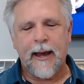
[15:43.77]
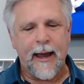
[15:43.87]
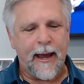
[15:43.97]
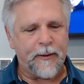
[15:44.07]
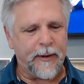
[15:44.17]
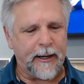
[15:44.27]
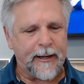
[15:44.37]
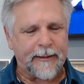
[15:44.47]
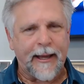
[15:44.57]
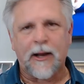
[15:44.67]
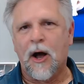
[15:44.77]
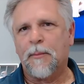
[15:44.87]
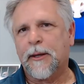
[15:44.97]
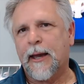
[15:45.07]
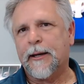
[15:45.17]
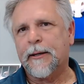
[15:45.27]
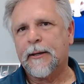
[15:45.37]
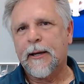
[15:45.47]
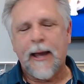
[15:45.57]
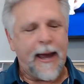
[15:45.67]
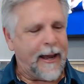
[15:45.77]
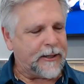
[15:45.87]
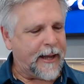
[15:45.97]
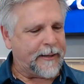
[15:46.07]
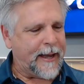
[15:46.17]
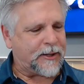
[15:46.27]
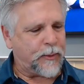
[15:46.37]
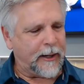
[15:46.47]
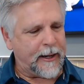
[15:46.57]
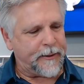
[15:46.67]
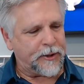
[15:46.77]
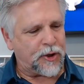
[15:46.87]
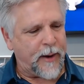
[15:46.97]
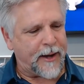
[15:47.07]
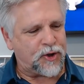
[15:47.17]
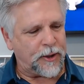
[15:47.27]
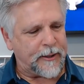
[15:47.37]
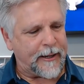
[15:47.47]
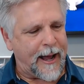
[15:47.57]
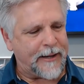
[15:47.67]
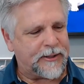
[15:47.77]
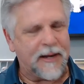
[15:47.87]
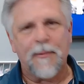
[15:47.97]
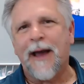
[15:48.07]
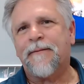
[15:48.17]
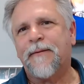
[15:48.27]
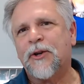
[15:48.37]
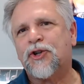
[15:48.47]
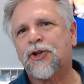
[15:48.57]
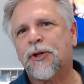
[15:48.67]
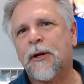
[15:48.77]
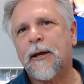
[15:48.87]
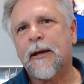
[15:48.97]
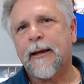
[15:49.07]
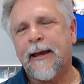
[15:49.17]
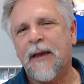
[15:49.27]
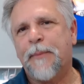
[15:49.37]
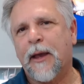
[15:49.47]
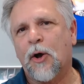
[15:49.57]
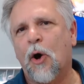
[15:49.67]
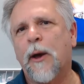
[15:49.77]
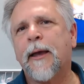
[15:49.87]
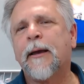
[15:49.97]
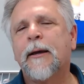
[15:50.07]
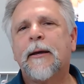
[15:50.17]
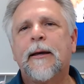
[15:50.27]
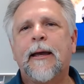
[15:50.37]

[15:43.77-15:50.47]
and really not that complicated. And and that's really the direction that I see my fish keeping going,